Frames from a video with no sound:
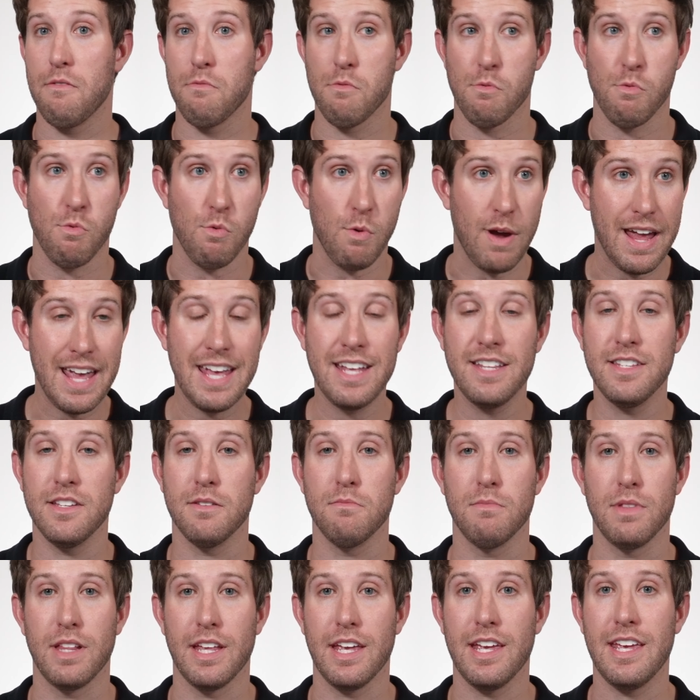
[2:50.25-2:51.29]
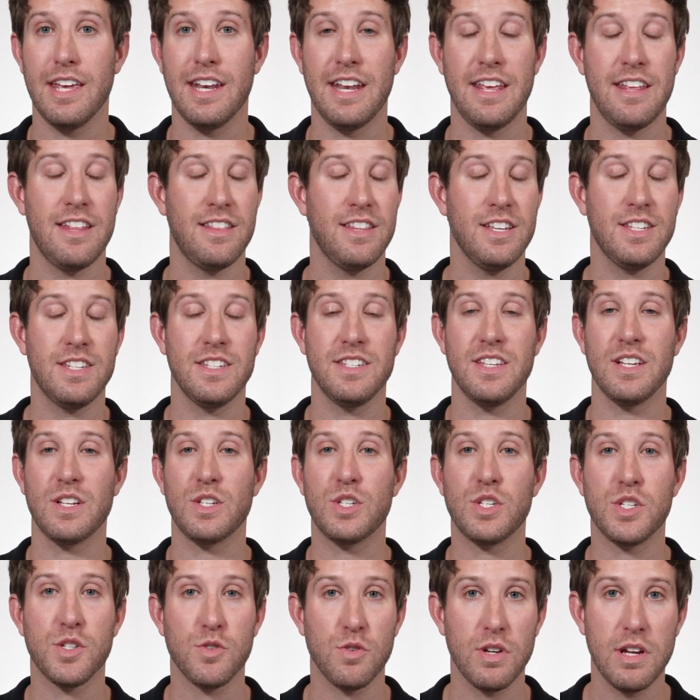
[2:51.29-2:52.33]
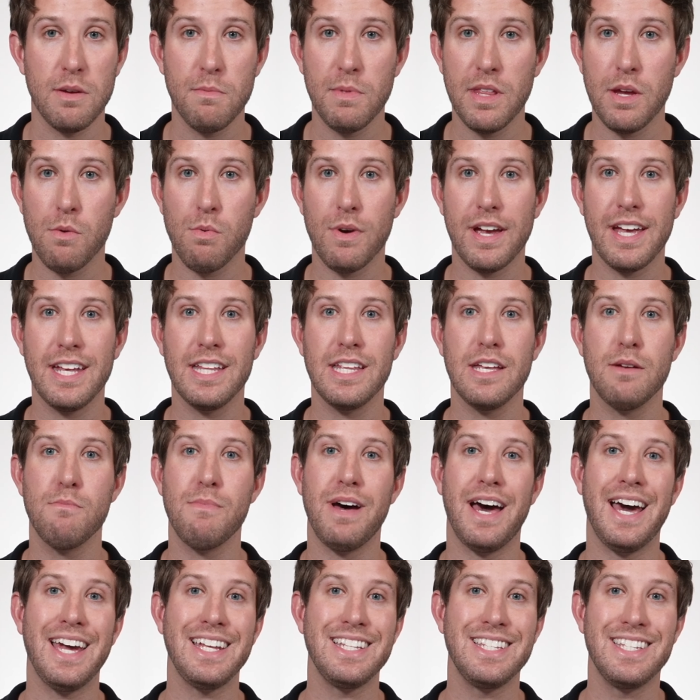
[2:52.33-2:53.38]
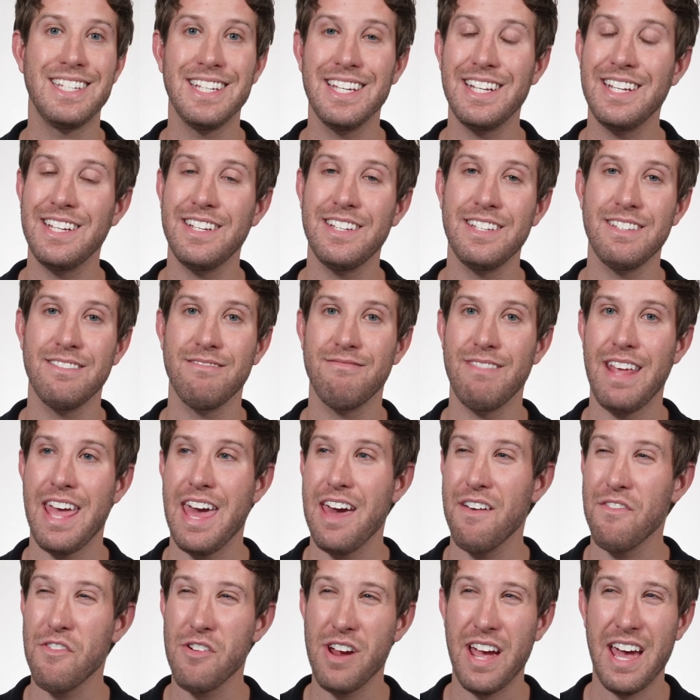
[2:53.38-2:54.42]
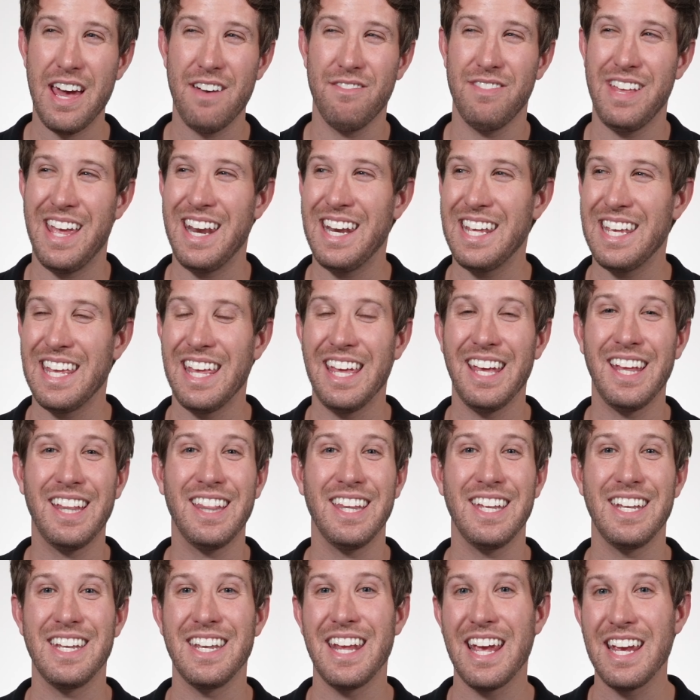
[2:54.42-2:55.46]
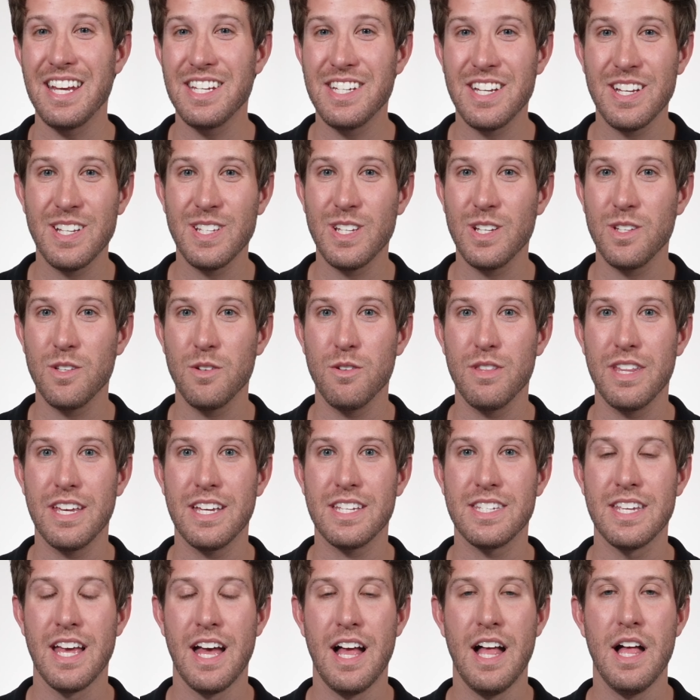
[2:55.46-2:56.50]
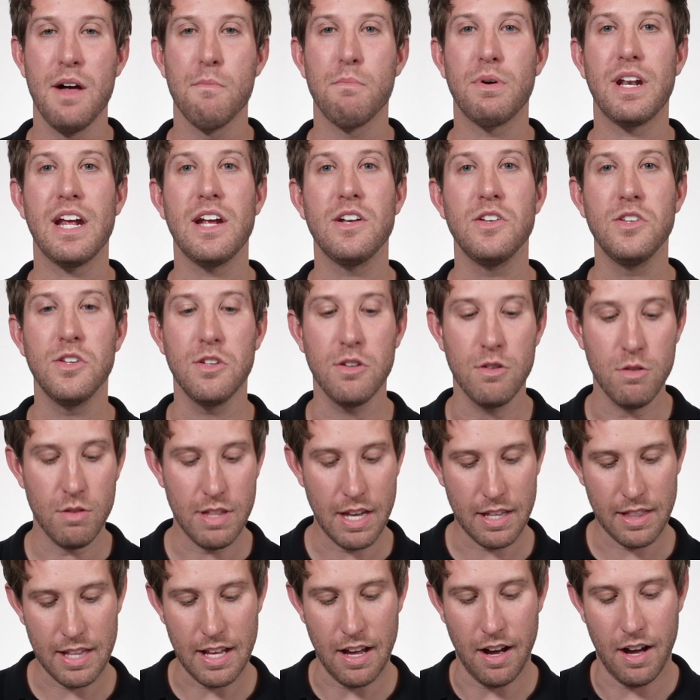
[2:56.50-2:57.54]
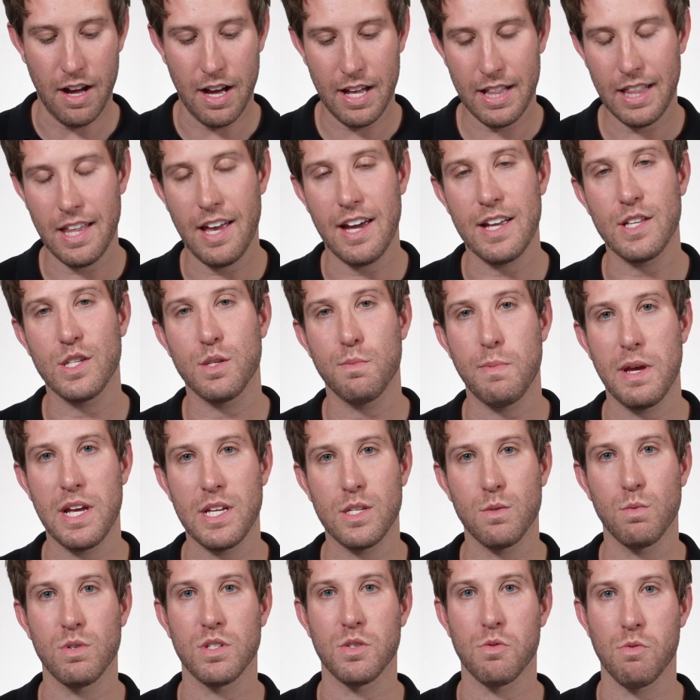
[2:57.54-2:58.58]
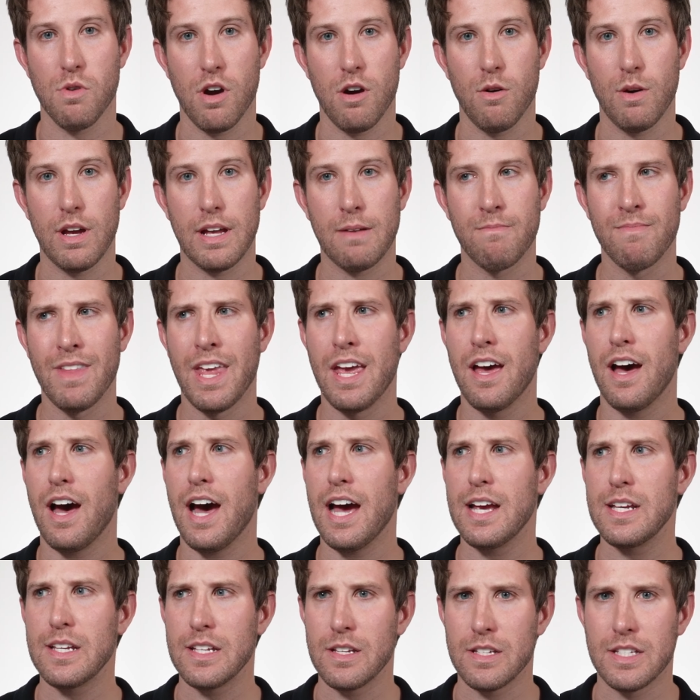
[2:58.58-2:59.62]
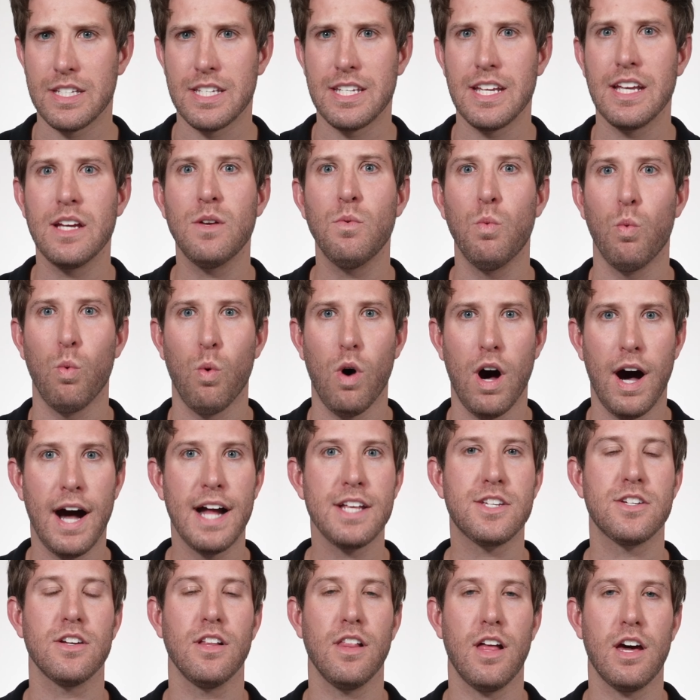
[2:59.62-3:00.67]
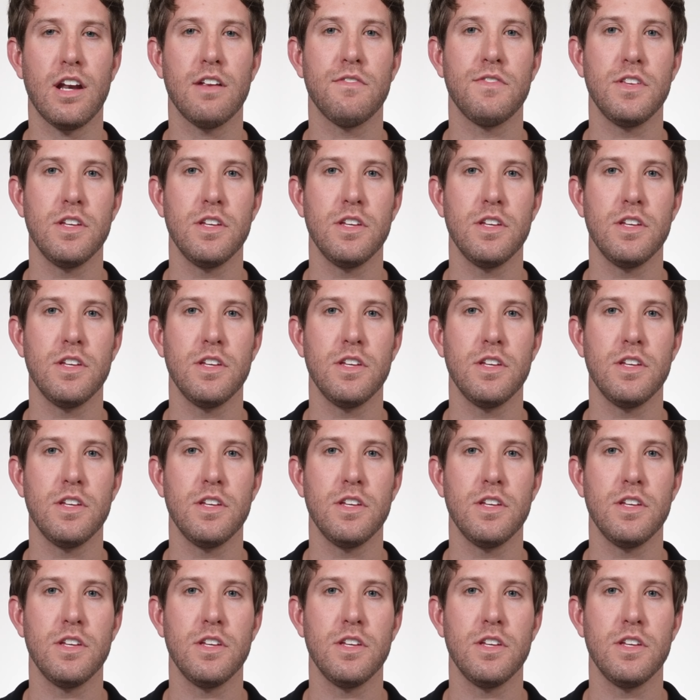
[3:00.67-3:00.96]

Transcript: randomly, and this is extremely random, I didn't ever have any inclination to do this, but I knew that the online space was growing. I did watch a lot of